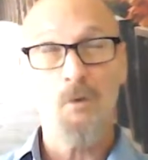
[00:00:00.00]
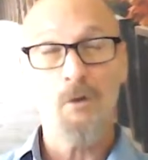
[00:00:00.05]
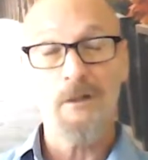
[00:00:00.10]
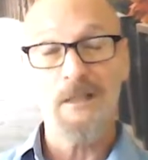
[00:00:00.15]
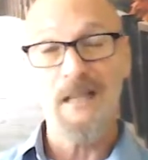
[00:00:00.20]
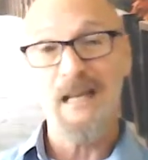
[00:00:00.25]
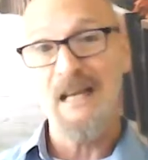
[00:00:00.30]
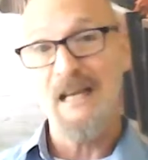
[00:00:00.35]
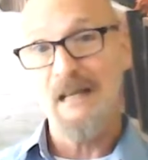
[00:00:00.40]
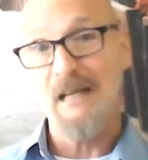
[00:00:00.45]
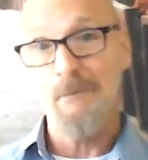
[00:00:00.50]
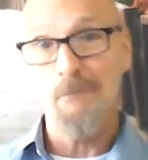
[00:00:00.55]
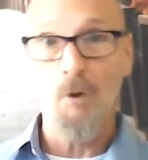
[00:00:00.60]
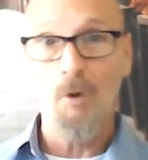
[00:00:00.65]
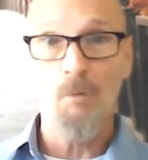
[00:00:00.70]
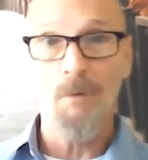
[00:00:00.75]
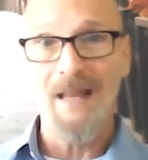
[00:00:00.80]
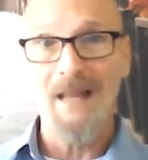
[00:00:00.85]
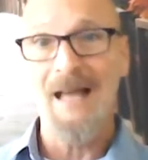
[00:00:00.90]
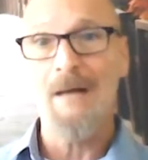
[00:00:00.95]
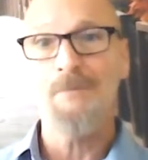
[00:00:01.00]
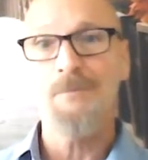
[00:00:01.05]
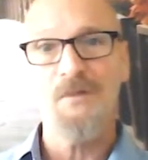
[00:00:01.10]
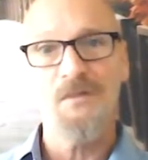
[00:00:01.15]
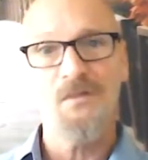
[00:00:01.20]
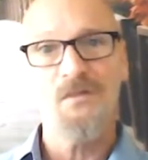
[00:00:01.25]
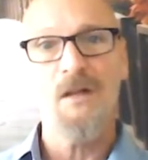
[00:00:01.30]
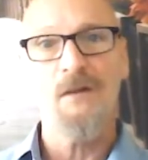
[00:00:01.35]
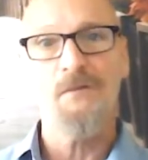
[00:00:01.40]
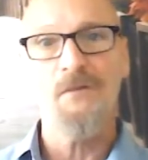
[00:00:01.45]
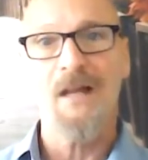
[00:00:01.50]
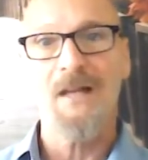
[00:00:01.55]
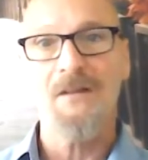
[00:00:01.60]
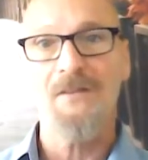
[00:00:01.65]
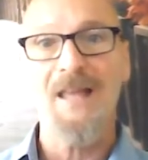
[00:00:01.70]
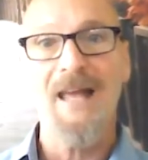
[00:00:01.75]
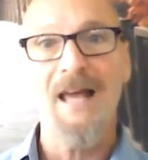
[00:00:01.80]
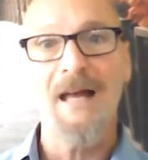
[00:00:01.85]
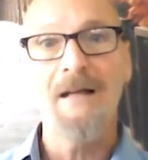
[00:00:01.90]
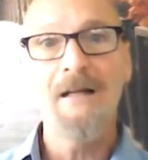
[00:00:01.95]
and mobile apps and stuff like
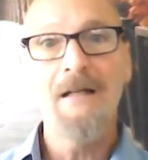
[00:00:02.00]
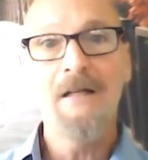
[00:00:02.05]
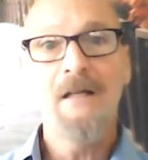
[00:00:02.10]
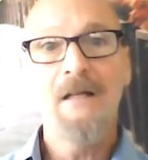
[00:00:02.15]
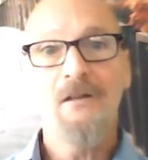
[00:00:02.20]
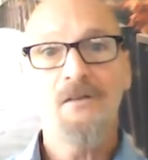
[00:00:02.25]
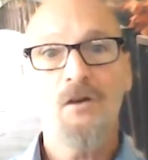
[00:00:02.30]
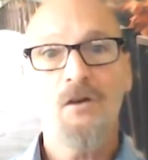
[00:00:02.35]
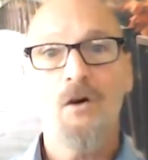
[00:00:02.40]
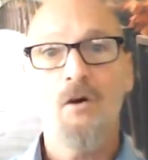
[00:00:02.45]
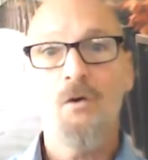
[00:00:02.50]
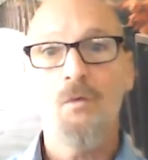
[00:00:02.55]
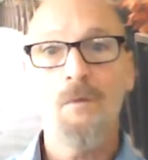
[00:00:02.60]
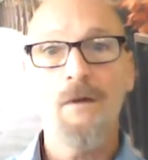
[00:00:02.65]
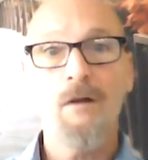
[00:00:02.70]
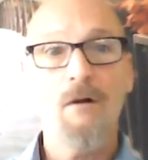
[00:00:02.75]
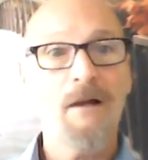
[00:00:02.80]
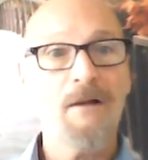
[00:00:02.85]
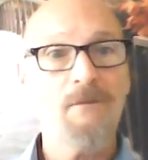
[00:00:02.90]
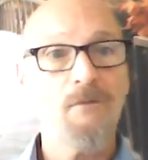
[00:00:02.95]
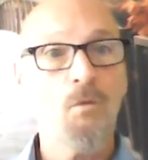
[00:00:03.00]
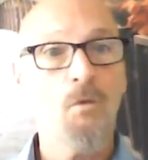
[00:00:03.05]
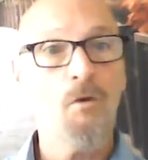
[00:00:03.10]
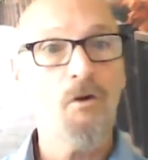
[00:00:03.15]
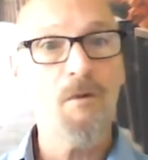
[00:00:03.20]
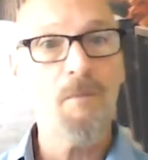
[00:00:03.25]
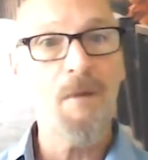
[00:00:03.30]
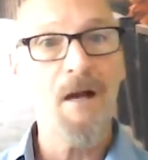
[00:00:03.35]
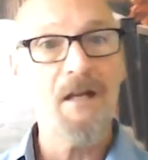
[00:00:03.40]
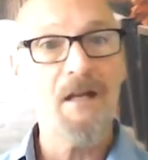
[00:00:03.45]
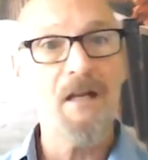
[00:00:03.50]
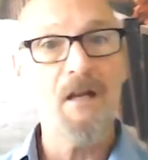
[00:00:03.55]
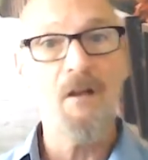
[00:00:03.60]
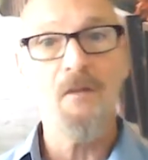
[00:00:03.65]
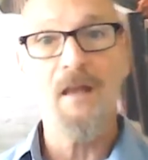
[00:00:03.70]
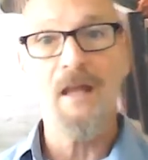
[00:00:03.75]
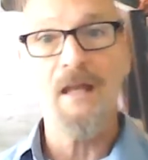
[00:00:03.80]
that. So we don't have to worry about anything.